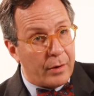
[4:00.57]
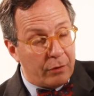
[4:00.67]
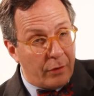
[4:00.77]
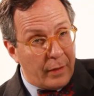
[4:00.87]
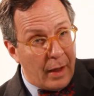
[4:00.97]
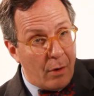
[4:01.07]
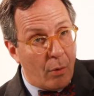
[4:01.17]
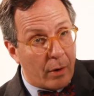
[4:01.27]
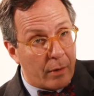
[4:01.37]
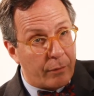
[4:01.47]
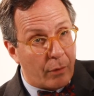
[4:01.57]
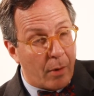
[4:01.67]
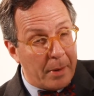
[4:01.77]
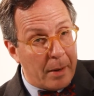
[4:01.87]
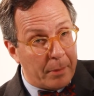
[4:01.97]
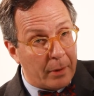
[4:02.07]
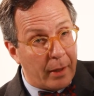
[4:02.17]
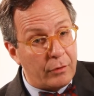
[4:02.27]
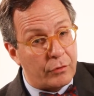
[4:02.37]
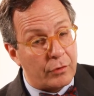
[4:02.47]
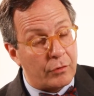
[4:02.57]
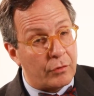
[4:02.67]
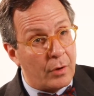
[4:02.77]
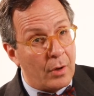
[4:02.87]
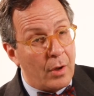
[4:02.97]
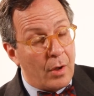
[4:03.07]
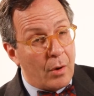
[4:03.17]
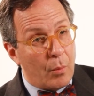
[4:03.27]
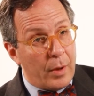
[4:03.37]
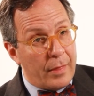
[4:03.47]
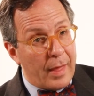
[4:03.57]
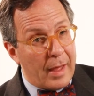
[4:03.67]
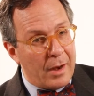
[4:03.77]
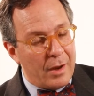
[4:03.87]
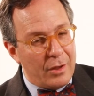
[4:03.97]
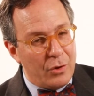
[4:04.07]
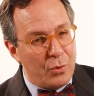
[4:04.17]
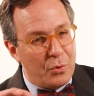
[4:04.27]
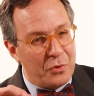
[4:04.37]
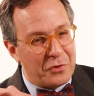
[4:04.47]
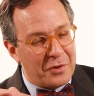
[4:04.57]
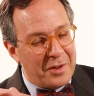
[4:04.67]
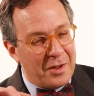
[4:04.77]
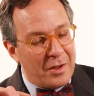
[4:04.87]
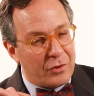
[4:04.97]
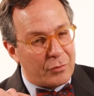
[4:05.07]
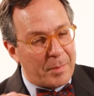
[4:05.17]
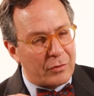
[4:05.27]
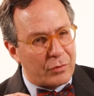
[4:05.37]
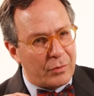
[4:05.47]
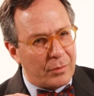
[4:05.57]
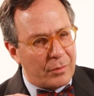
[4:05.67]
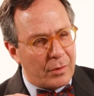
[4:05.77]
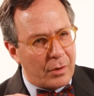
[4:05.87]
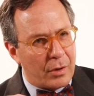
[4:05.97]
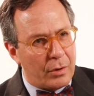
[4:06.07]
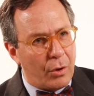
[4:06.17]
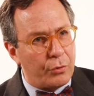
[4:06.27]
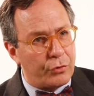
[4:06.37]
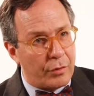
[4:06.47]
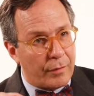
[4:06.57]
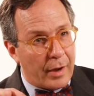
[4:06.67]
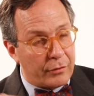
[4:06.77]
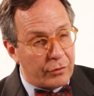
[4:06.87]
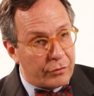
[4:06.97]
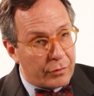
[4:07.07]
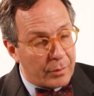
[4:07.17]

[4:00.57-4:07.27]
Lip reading: into the aorta for our manipulations, we then use special closure devices